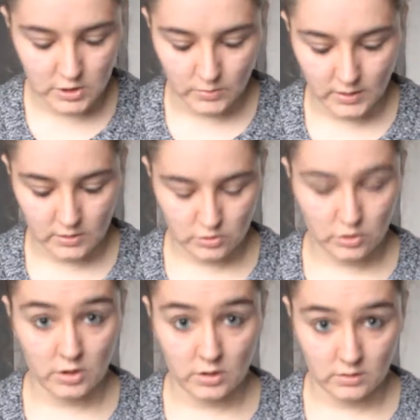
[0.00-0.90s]
do it.
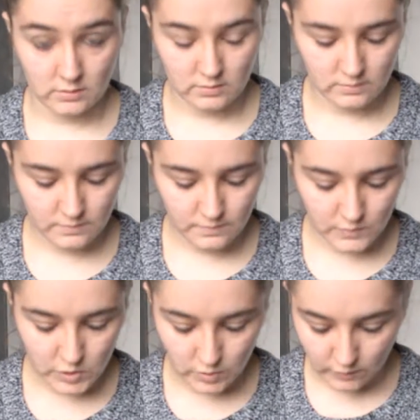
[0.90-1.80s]
Try and
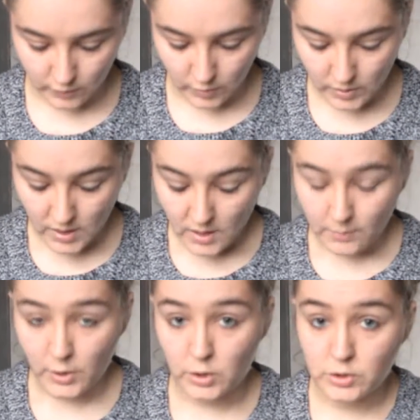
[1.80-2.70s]
do it for you.
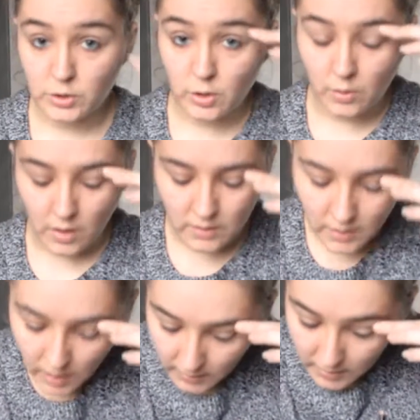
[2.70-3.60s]
But I also go on the
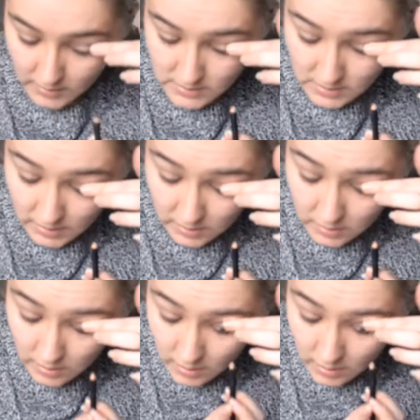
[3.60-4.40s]
line underneath